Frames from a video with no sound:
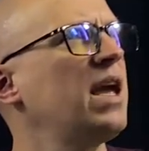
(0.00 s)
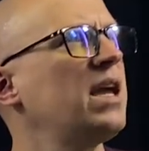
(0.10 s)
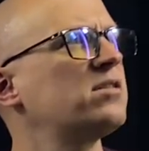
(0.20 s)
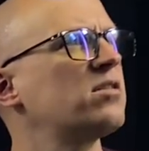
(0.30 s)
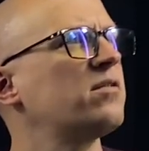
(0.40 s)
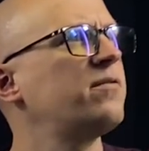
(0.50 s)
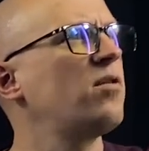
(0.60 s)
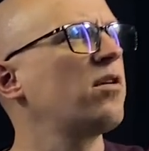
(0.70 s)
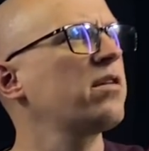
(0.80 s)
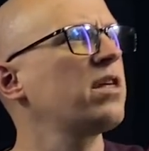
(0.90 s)
to the
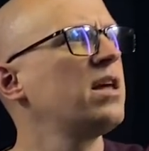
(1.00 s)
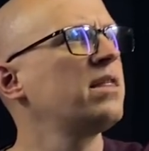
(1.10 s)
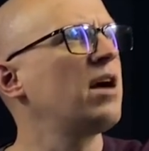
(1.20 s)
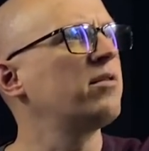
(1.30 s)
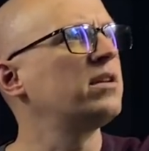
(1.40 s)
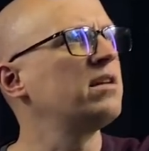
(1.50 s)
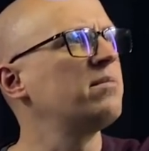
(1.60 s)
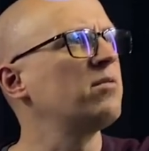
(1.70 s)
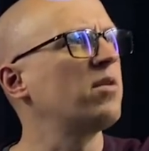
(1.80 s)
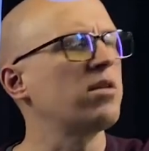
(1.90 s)
4th, that would leave
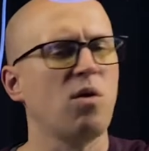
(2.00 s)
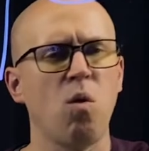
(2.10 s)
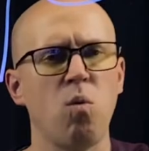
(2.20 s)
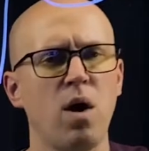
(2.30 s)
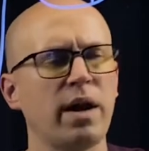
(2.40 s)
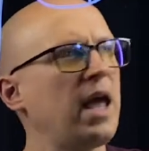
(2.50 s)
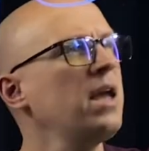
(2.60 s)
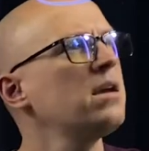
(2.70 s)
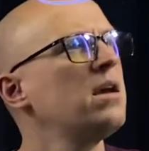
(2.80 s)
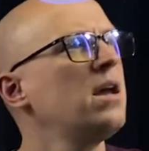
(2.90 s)
me with 1a.
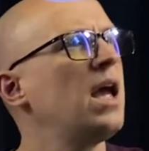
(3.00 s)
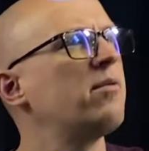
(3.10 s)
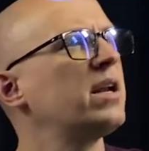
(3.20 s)
And when I